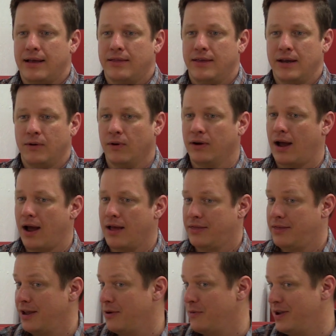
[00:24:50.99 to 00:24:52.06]
think
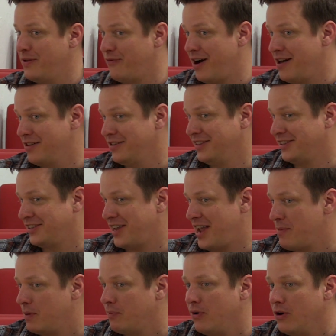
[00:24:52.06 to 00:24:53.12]
we followed the
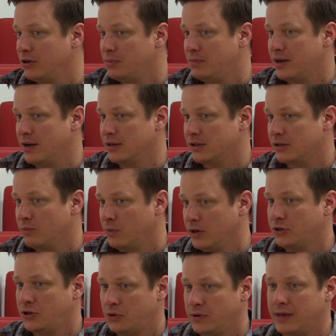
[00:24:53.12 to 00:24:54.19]
same approach because
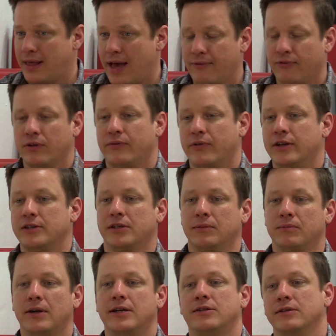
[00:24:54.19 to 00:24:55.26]
we're doing that for the very
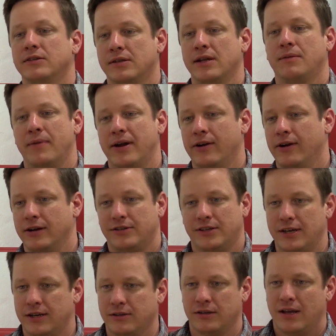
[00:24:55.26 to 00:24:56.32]
same reasons. Think Bigger
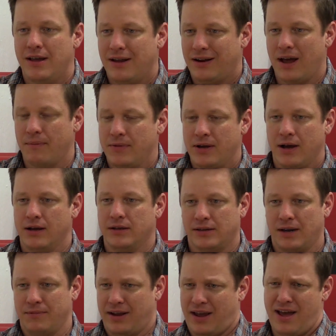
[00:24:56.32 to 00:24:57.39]
exists, not
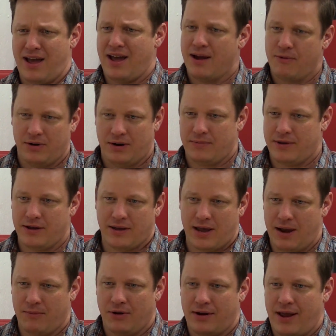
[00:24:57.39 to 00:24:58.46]
because I'm like, hey, I want to be on
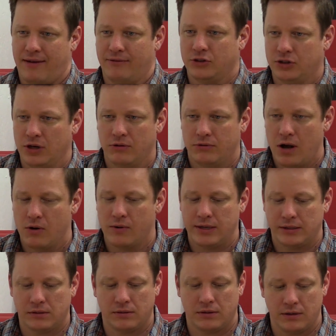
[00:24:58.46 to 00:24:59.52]
camera and have a show. No,
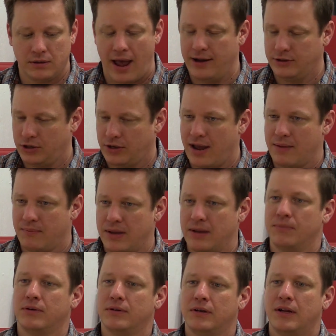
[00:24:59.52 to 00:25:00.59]
it's to educate
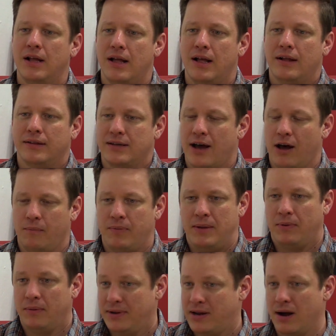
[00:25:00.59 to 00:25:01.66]
people, to help people